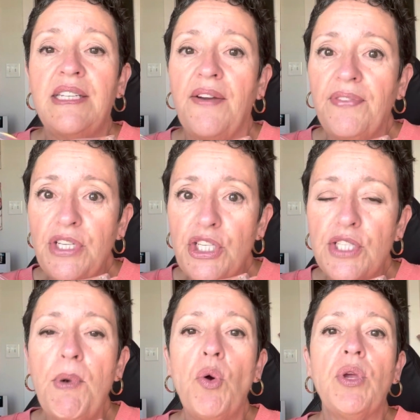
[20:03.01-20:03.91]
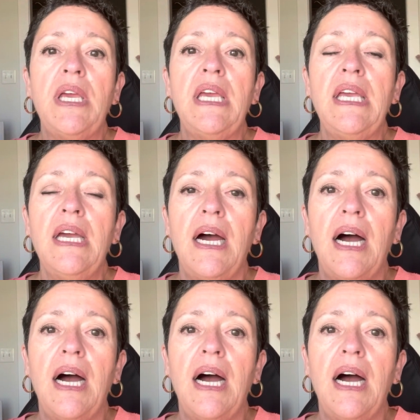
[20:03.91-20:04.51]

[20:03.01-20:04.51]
definitely smoky,